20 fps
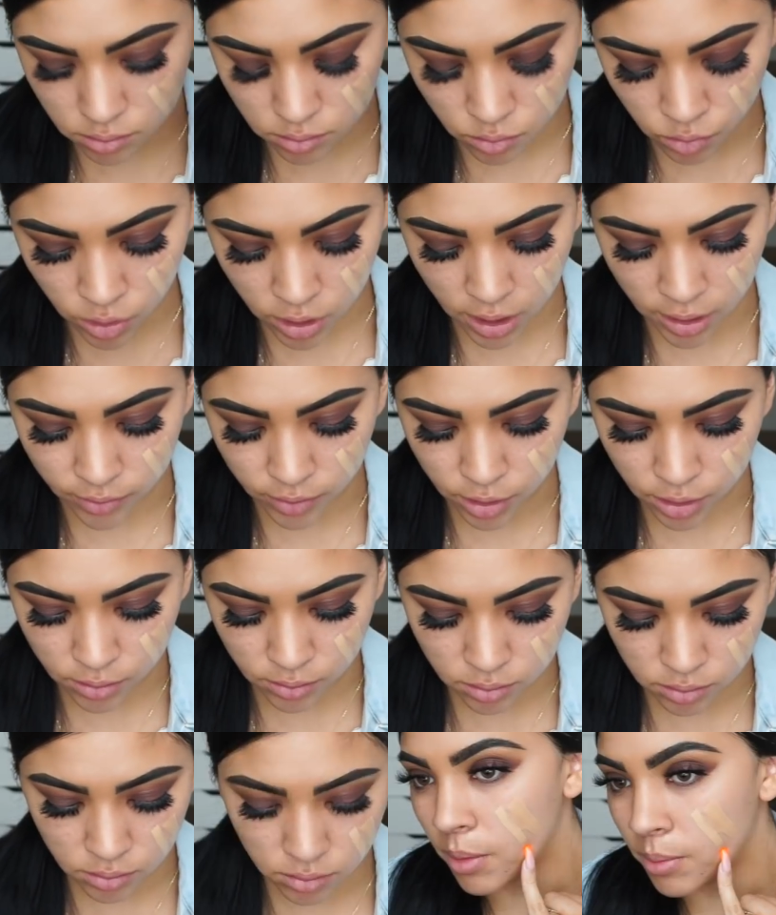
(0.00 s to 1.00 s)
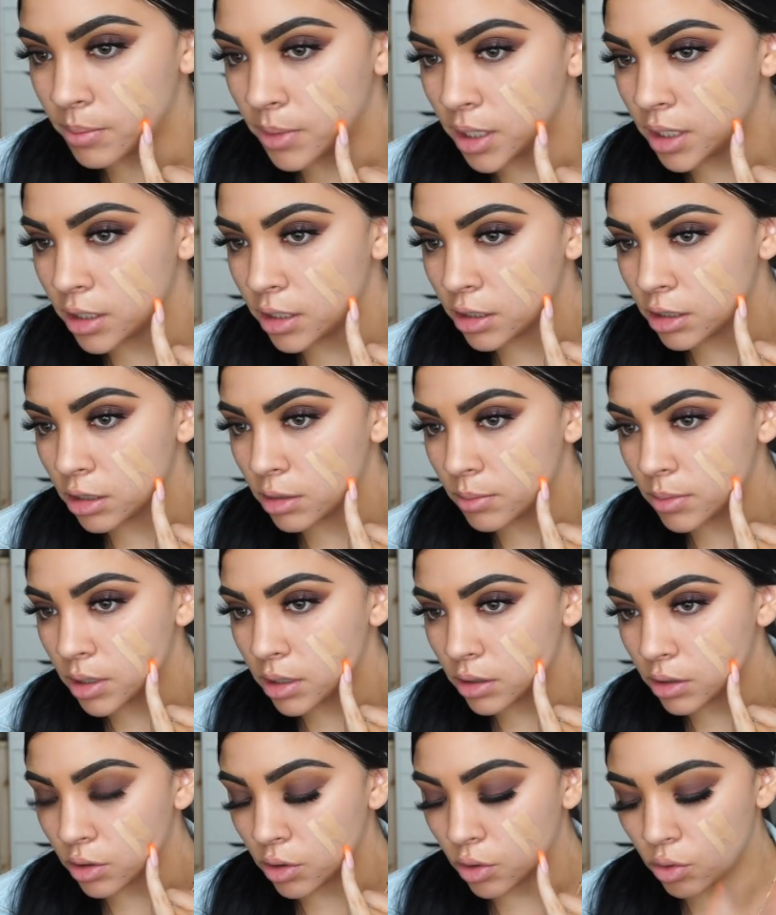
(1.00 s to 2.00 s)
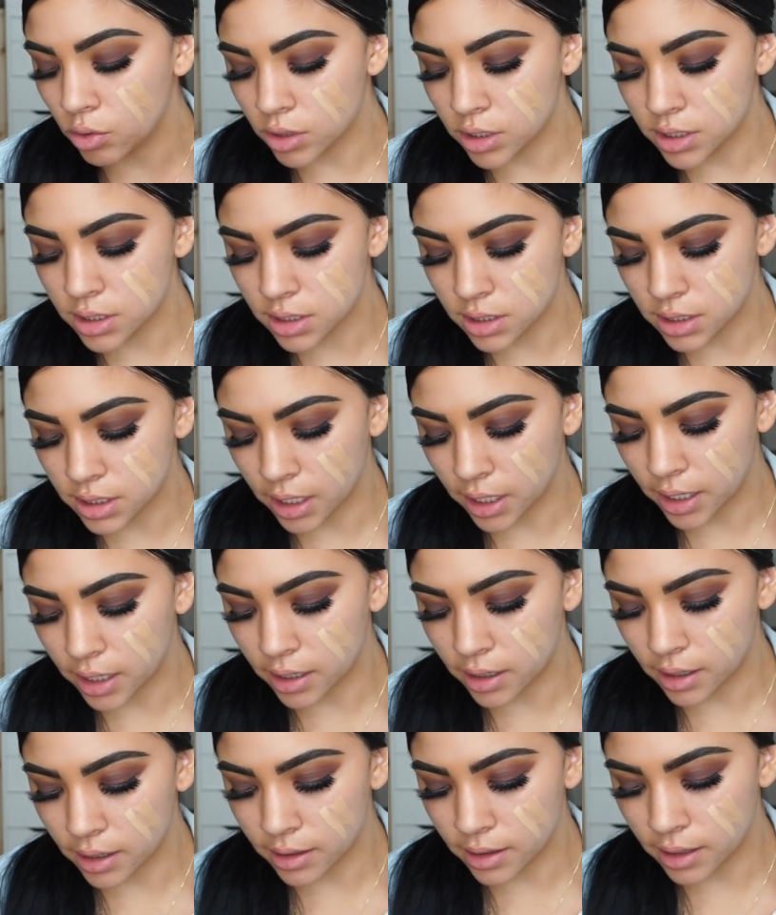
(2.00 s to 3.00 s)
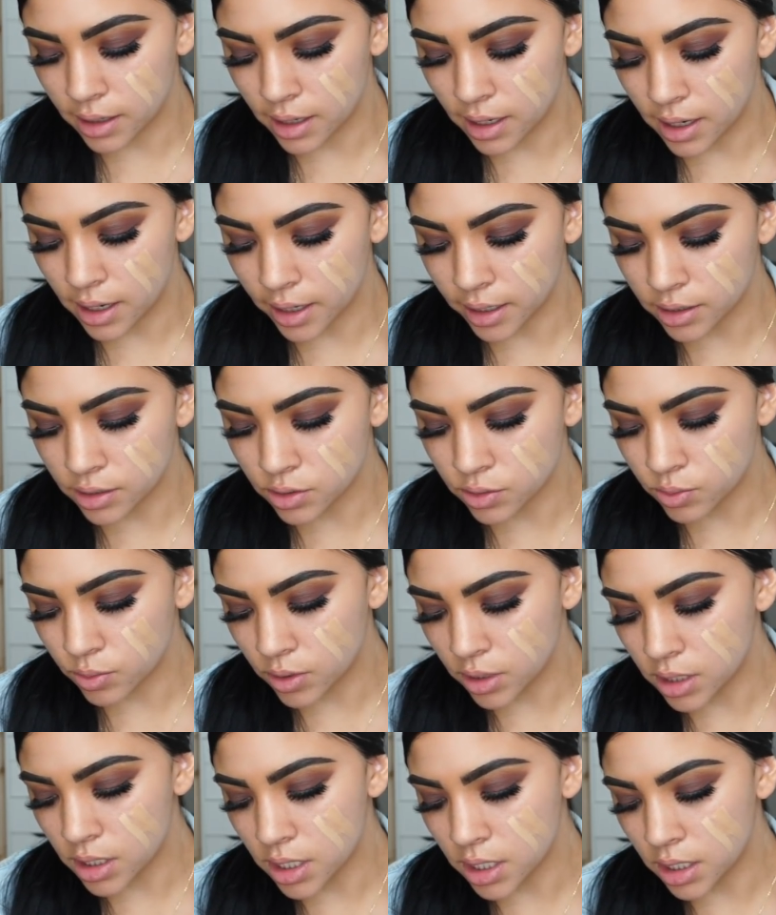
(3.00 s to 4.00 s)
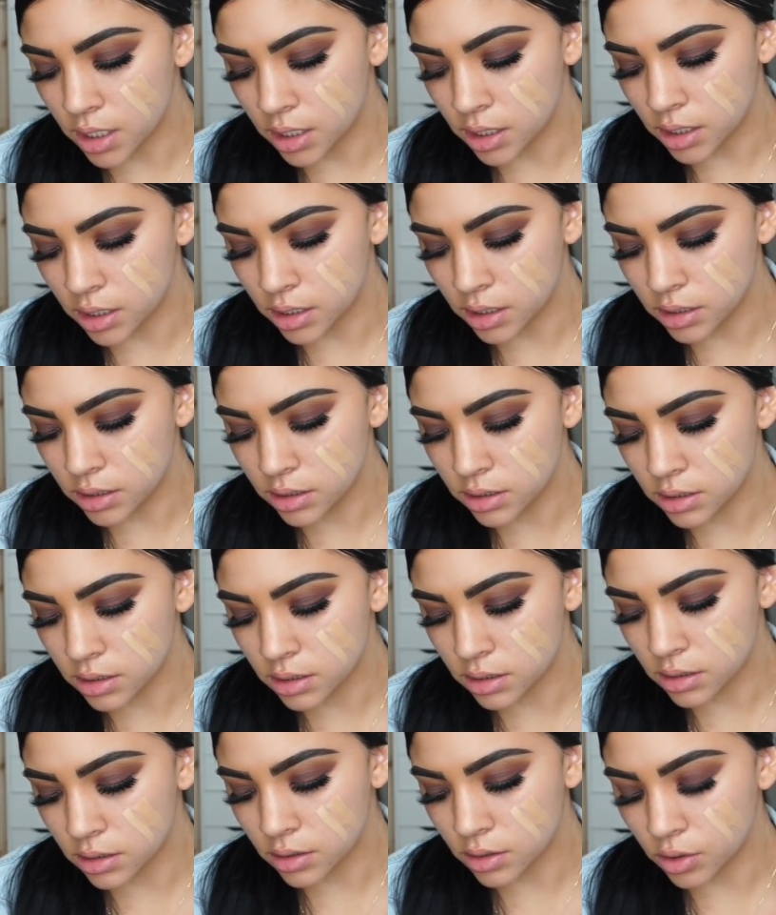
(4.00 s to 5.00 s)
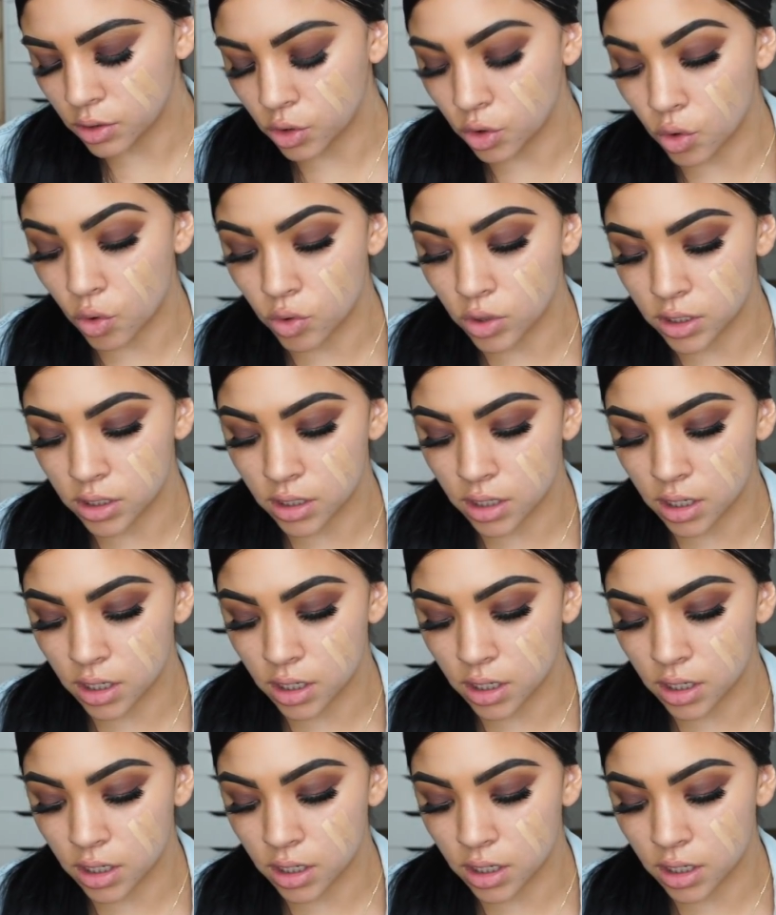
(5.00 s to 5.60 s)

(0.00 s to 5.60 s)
Whatever. Medium Golden Sand. The next one is Golden